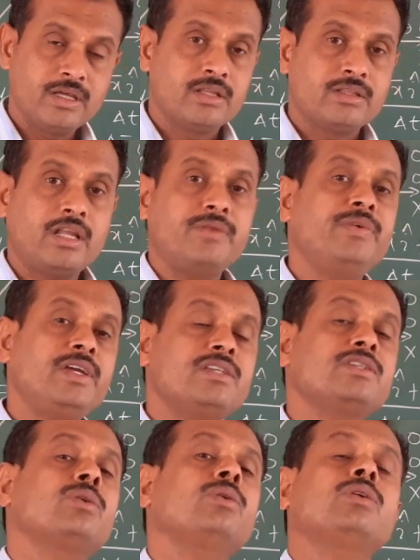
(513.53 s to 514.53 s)
Then v
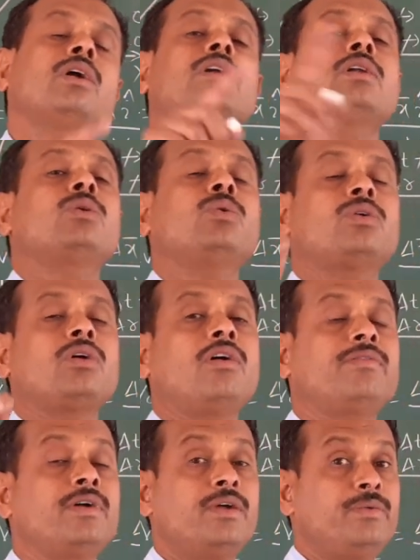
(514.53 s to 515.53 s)
is equal to under root
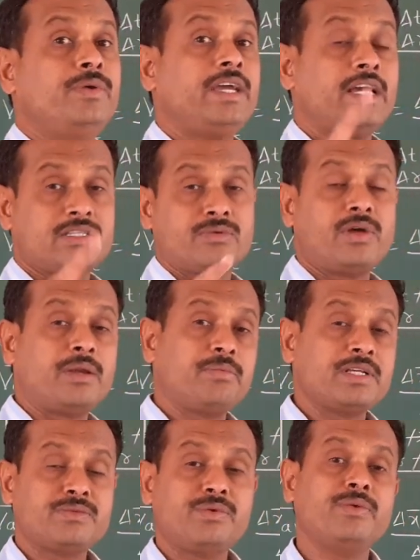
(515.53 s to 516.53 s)
of vx square
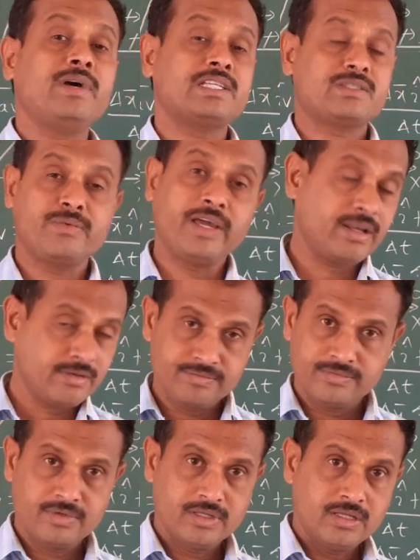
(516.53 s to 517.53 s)
plus vy square.
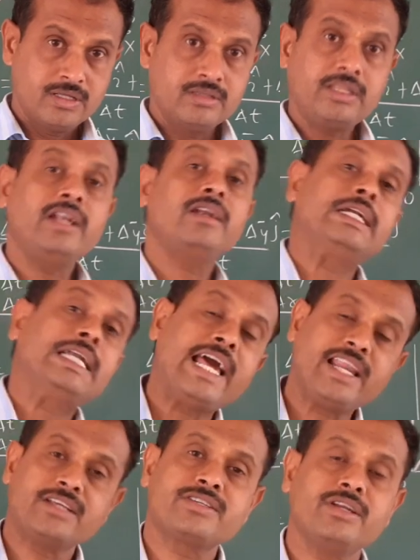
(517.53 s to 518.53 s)
Then
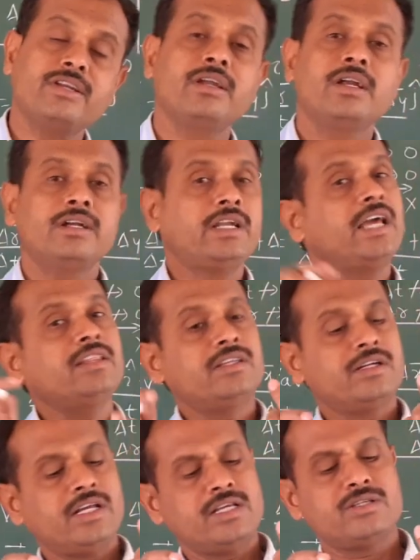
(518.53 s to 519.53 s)
direction tan
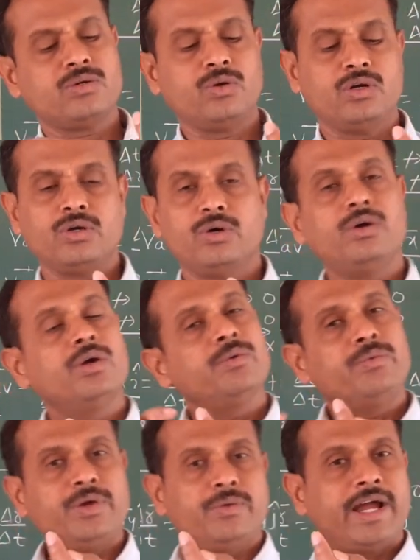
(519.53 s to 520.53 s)
theta is equal to
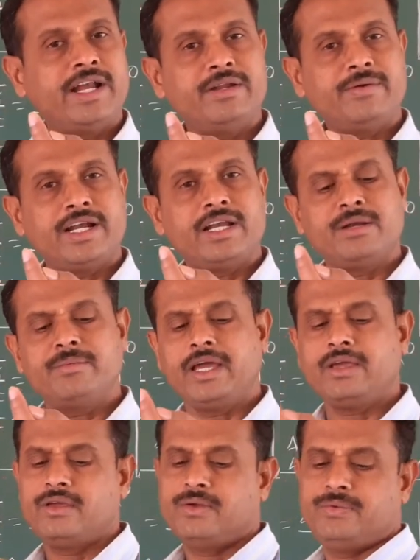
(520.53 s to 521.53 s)
vy divided by
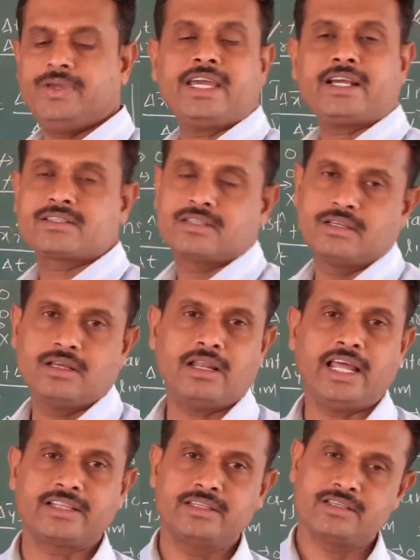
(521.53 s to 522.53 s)
vx,
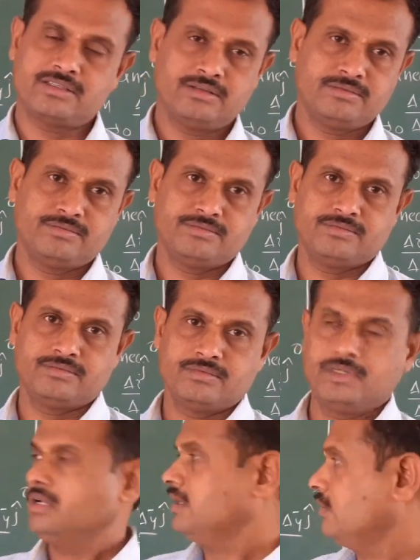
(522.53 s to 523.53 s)
like this.
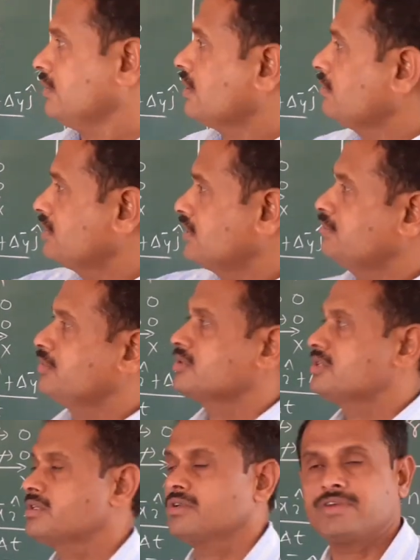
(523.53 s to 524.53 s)
Now we come to the
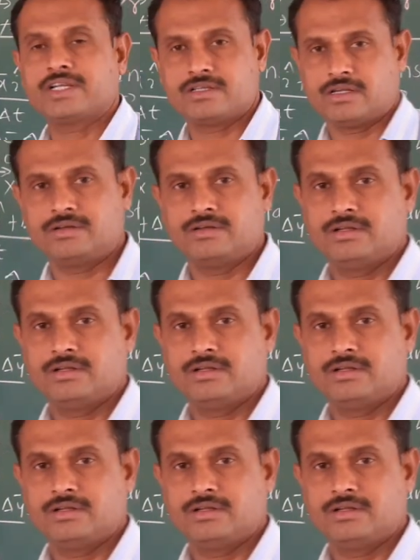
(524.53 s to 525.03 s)
position vector.